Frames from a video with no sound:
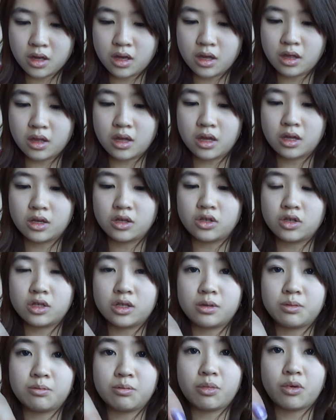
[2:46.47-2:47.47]
And then
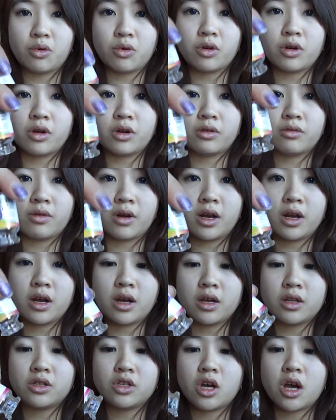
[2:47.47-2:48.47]
just pour it right
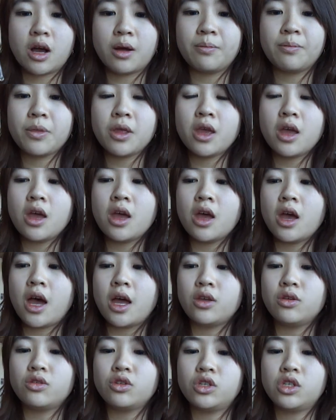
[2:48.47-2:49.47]
on top.
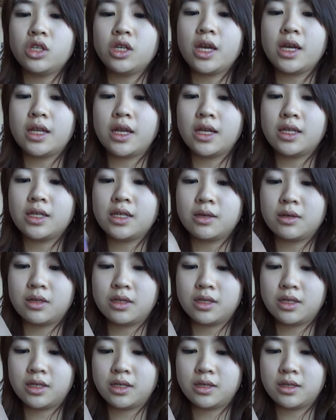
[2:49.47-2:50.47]
Usually I like to
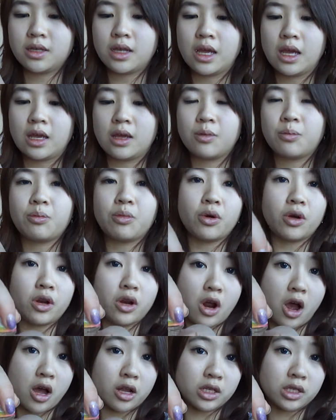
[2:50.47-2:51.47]
like put
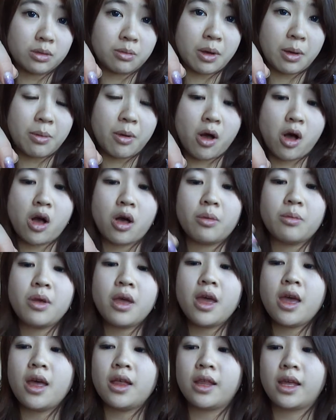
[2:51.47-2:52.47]
it onto my palm
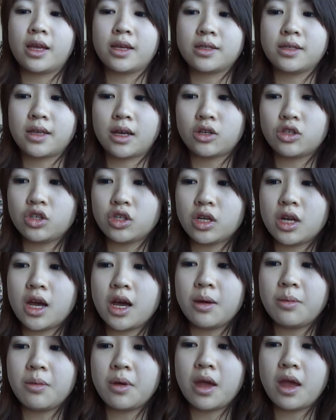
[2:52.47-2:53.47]
like a suction
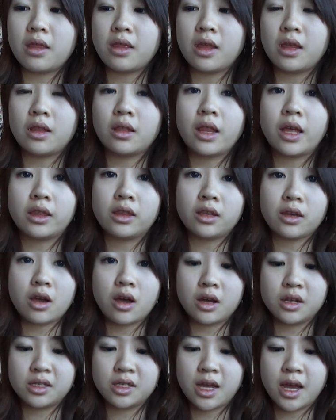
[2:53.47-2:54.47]
cup and then let the
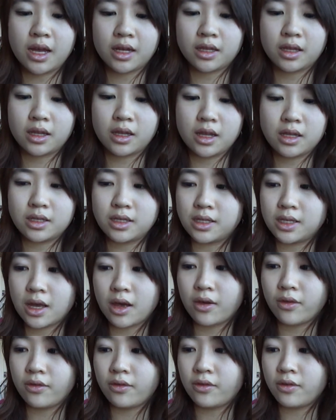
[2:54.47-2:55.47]
contact
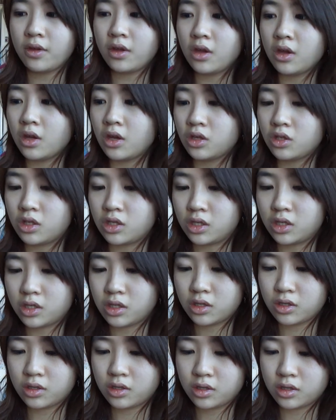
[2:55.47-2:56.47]
itself
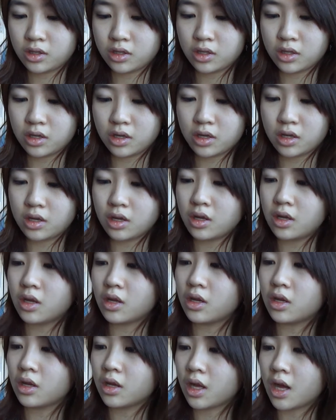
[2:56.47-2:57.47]
just
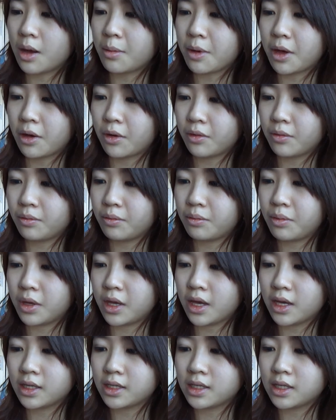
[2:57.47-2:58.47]
come out,
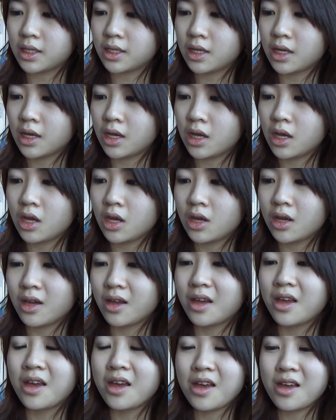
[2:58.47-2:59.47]
because
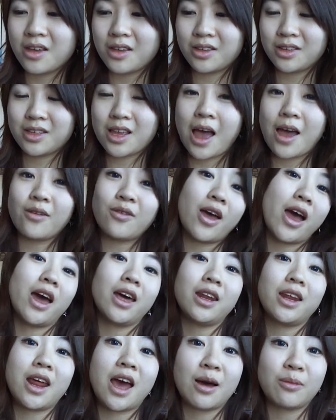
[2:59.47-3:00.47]
I've
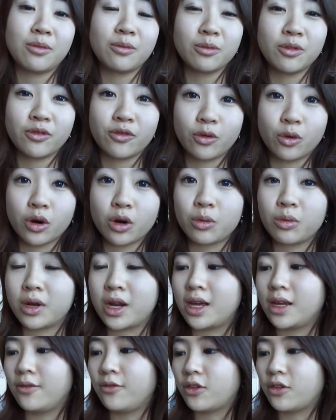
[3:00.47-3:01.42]
had it happen before when I